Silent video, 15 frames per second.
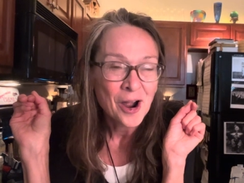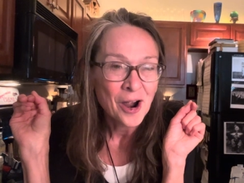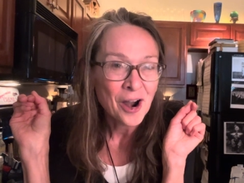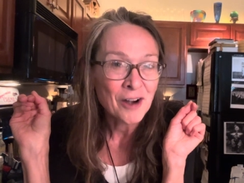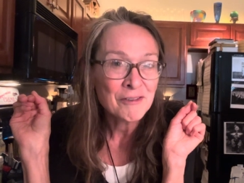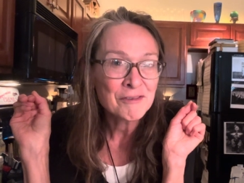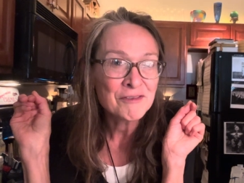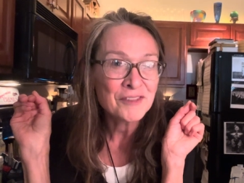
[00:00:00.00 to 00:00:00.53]

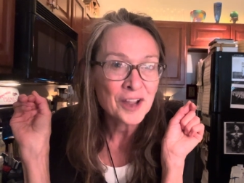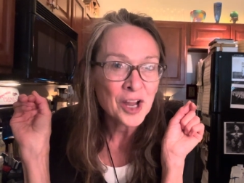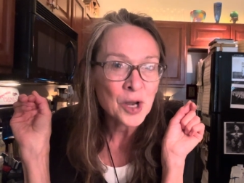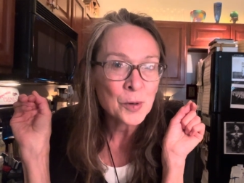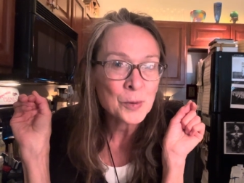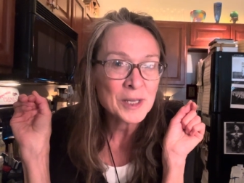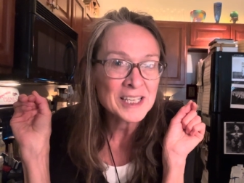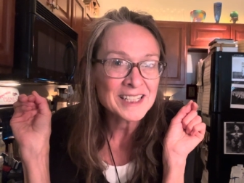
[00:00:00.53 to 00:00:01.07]
Are
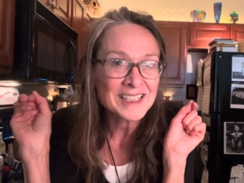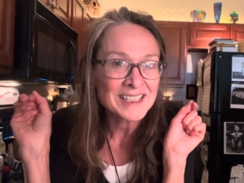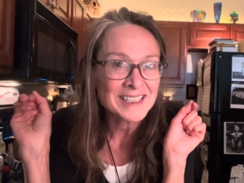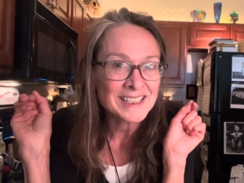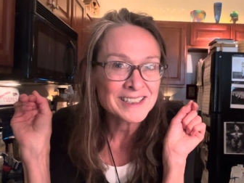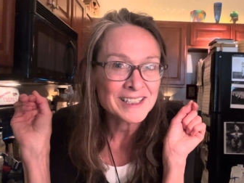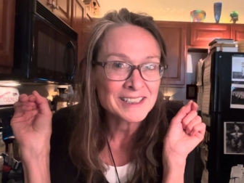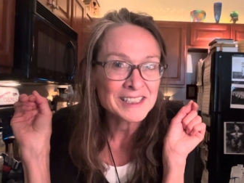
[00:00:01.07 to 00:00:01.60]
very
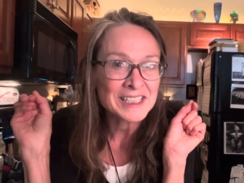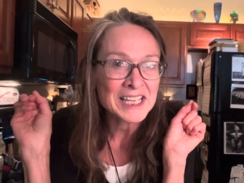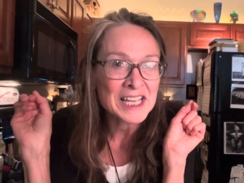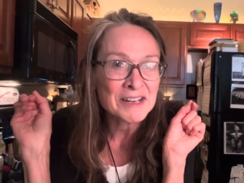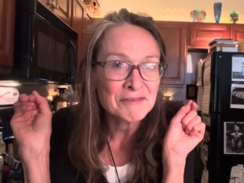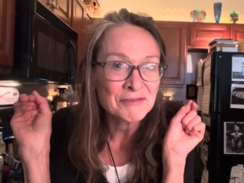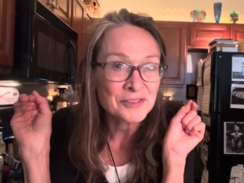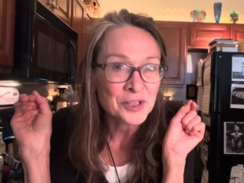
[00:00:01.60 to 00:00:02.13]
easily
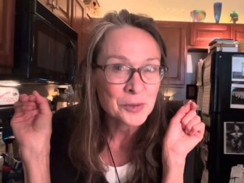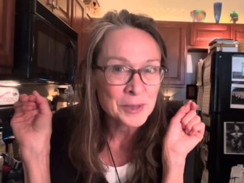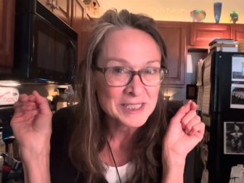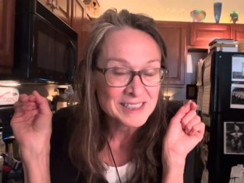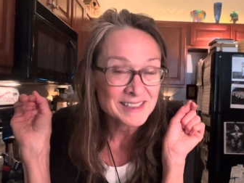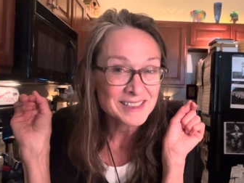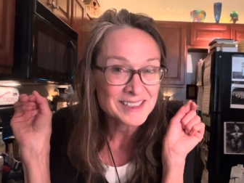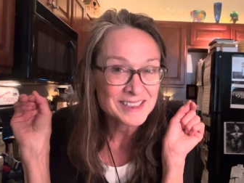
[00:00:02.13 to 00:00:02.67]

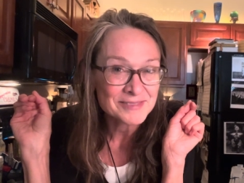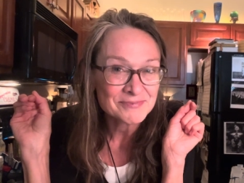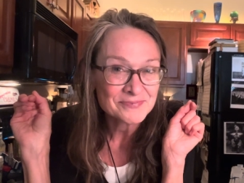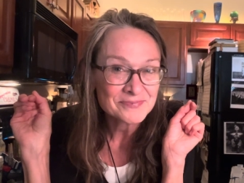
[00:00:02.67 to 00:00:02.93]
influenced.